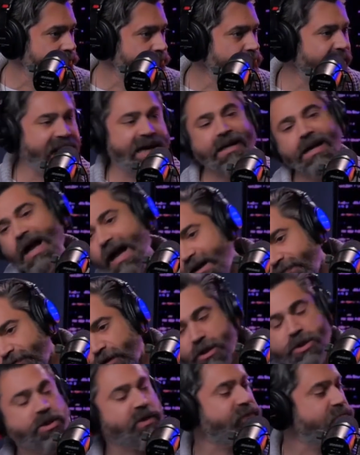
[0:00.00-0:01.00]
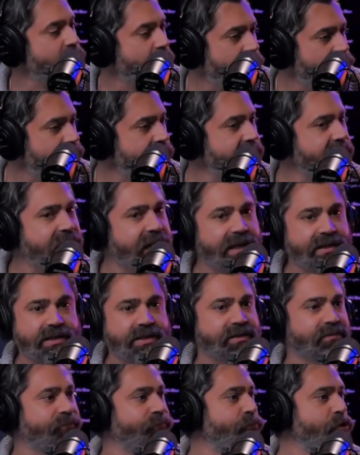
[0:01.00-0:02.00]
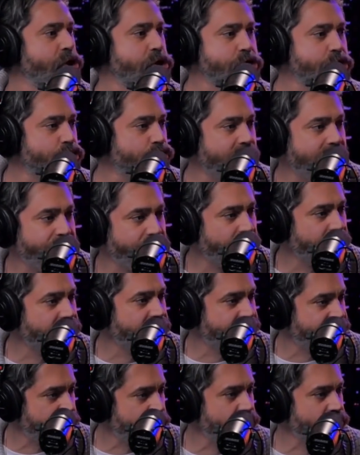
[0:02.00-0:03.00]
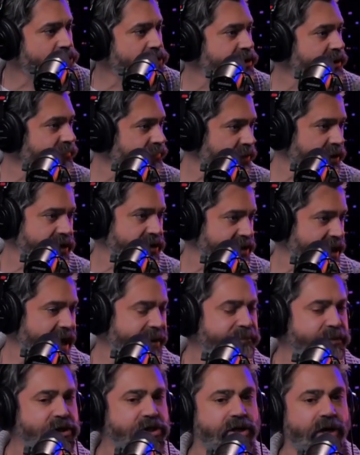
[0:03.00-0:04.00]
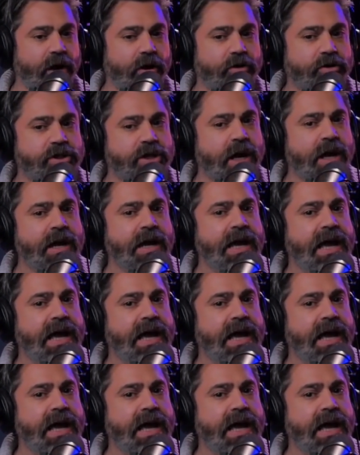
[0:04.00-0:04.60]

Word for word: My coverage of Tony gets triple the views of his episodes.